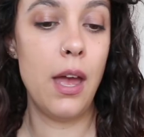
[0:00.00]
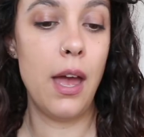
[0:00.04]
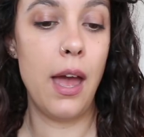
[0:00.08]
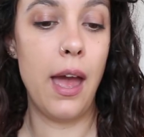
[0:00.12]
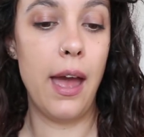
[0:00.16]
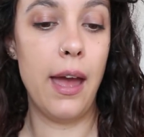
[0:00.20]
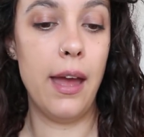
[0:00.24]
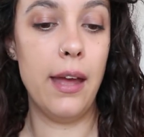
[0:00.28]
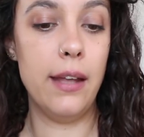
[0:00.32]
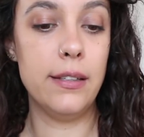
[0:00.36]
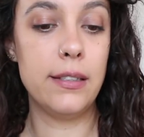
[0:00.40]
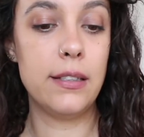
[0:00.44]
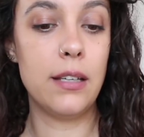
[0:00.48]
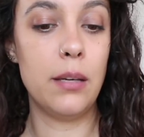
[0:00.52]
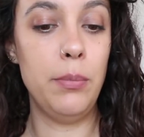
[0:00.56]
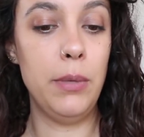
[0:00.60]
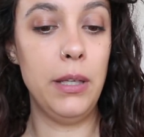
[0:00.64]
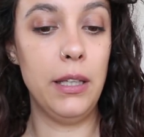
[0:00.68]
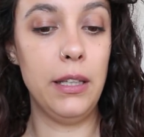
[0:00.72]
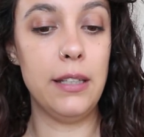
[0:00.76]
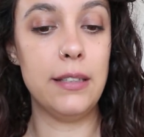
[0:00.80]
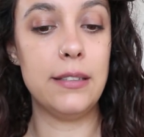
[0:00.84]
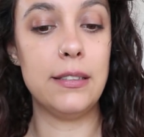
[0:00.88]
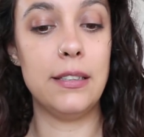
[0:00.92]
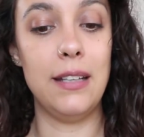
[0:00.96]
And
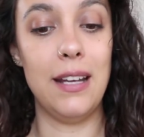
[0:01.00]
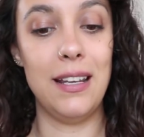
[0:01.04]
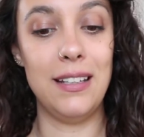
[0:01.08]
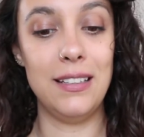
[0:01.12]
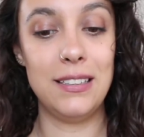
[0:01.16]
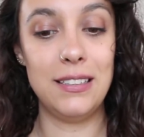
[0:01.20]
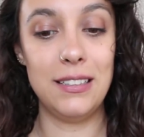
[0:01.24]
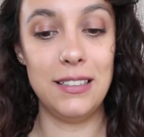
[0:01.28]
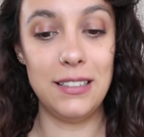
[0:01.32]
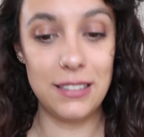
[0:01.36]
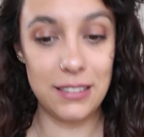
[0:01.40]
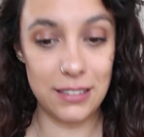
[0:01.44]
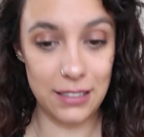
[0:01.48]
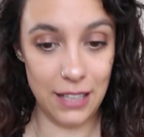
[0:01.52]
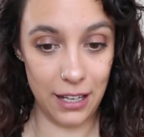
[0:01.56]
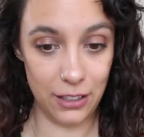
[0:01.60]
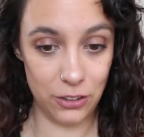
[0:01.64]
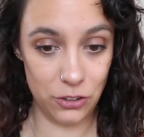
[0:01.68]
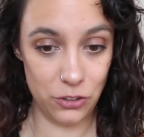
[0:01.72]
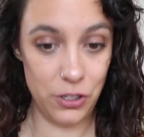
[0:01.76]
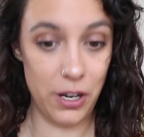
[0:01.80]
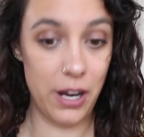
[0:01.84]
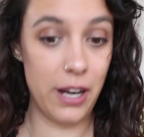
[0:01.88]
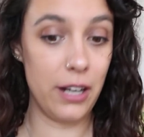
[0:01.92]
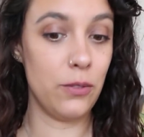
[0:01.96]
Camellia sinensis
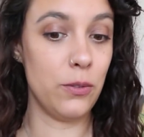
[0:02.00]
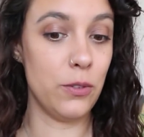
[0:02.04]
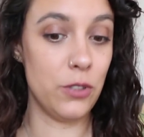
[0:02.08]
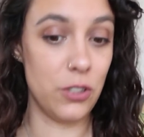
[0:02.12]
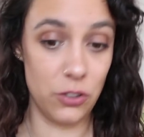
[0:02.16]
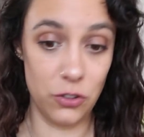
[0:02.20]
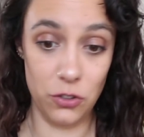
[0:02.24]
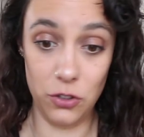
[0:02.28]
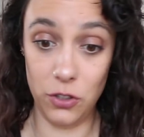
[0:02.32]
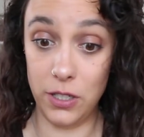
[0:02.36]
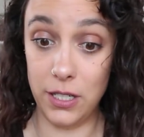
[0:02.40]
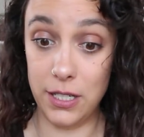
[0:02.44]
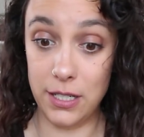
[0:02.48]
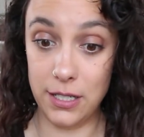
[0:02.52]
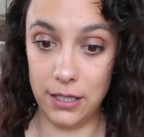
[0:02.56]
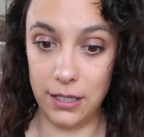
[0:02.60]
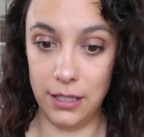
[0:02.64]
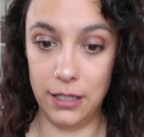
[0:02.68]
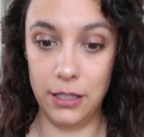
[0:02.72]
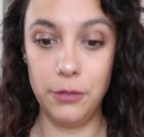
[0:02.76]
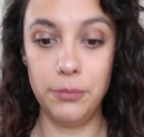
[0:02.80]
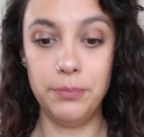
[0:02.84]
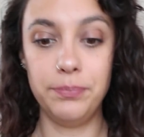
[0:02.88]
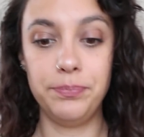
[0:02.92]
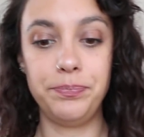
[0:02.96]
extract, which is green
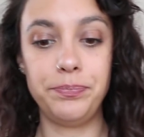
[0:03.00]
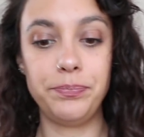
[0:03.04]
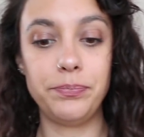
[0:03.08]
tea.